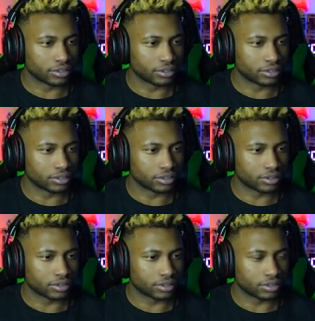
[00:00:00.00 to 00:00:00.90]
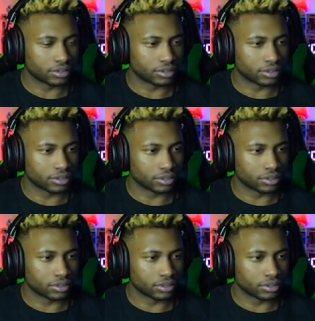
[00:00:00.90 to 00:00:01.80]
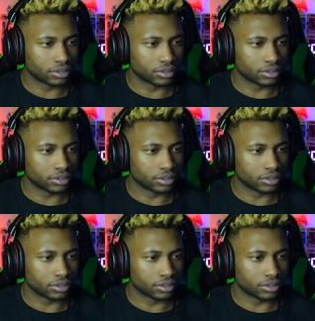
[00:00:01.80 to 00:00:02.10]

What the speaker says: Nobody speaks.